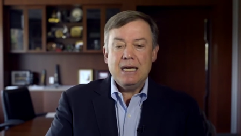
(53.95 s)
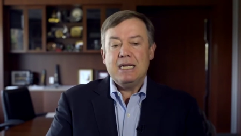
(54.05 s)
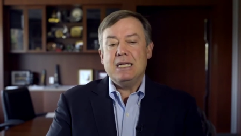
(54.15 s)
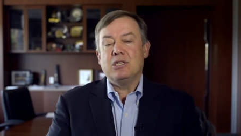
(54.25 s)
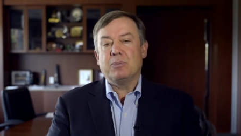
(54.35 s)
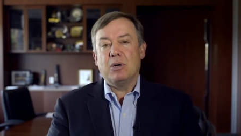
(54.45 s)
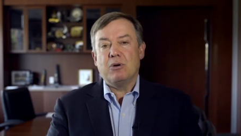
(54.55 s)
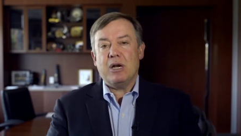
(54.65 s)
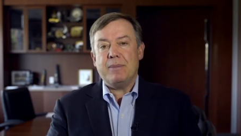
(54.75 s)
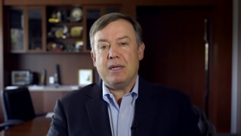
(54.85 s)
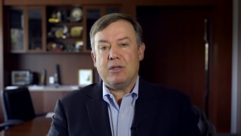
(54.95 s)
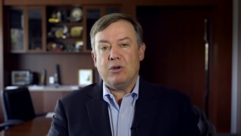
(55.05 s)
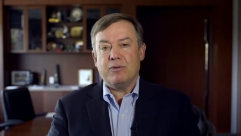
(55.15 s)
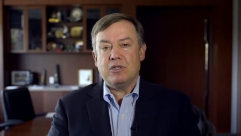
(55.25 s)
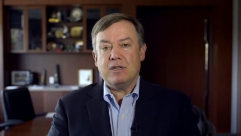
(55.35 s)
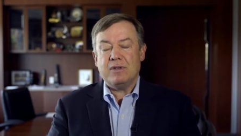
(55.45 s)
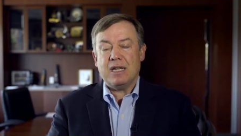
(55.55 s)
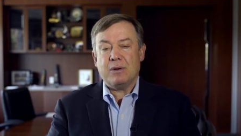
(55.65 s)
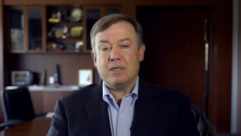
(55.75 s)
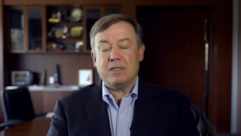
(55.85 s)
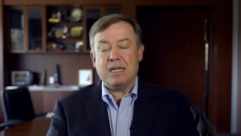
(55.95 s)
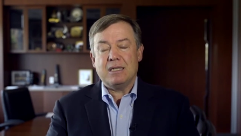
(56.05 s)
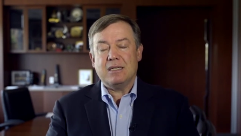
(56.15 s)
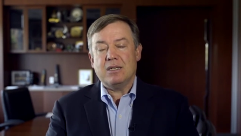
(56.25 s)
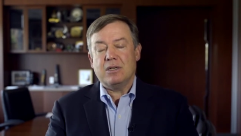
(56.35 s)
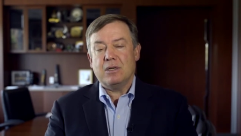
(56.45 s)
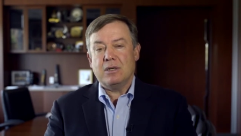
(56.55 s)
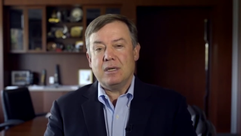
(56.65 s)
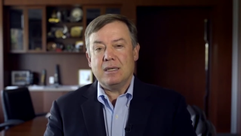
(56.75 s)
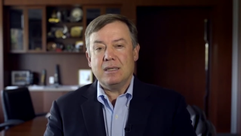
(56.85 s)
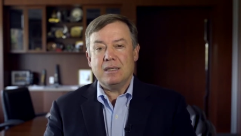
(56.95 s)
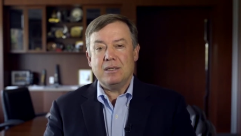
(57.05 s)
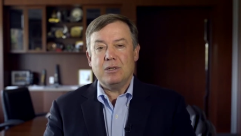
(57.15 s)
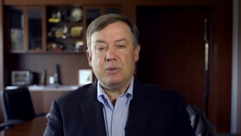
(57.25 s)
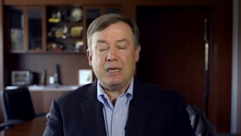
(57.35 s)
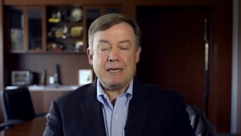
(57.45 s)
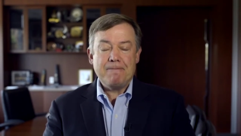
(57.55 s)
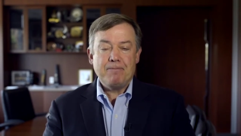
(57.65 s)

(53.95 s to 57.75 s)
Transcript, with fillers: is the program at the University of Texas, Texas under, uh, under Rick.